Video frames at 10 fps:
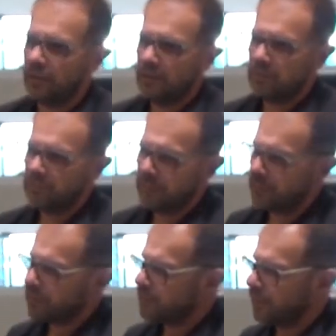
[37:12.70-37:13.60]
it
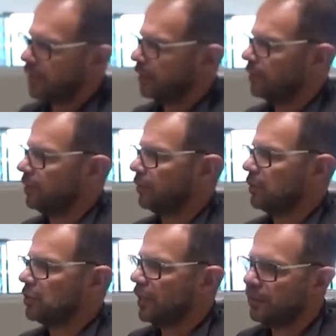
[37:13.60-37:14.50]
means like you know the
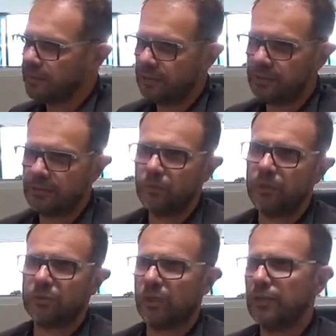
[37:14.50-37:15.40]
challenging that
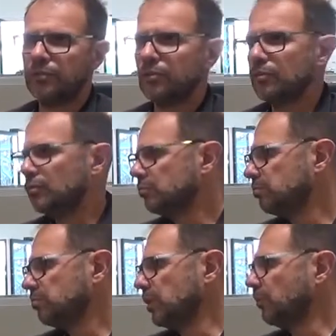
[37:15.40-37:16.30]
we're trying to
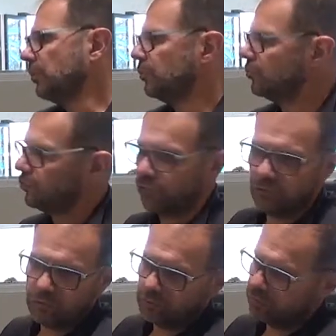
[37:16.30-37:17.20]
you know put
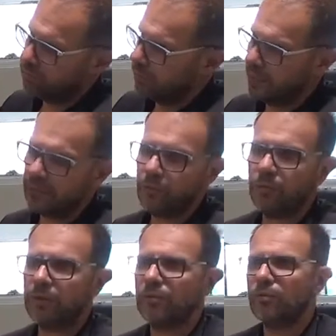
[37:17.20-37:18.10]
to
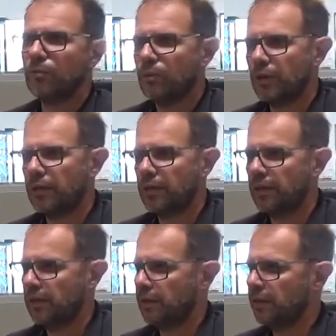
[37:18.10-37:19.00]
anyone working
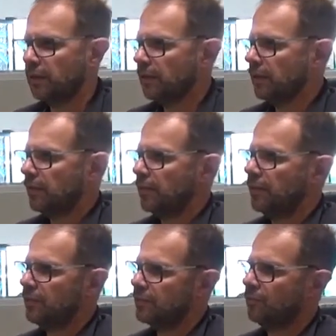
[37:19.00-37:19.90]
here
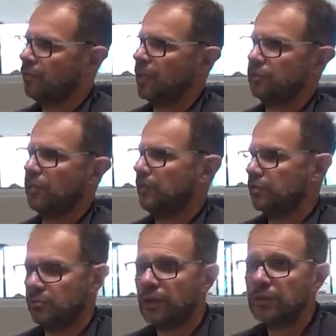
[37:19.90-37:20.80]
is to actually
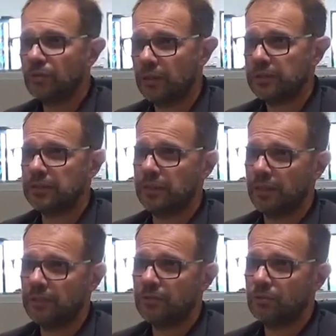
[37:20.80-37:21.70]
to try to
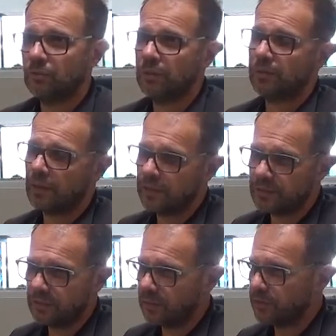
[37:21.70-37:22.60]
understand, to be really
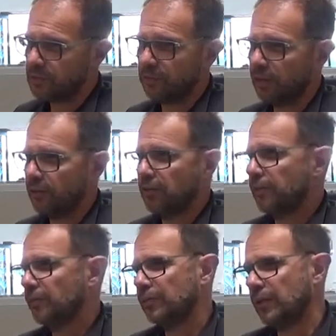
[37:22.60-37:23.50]
serious about
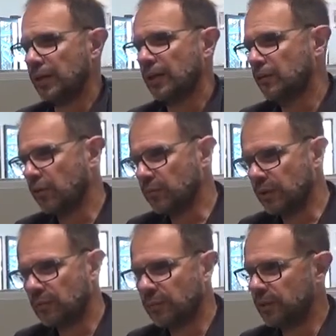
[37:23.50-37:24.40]
the kind of
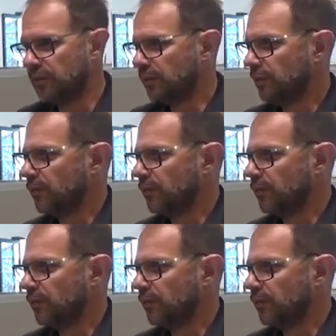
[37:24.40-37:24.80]
commitment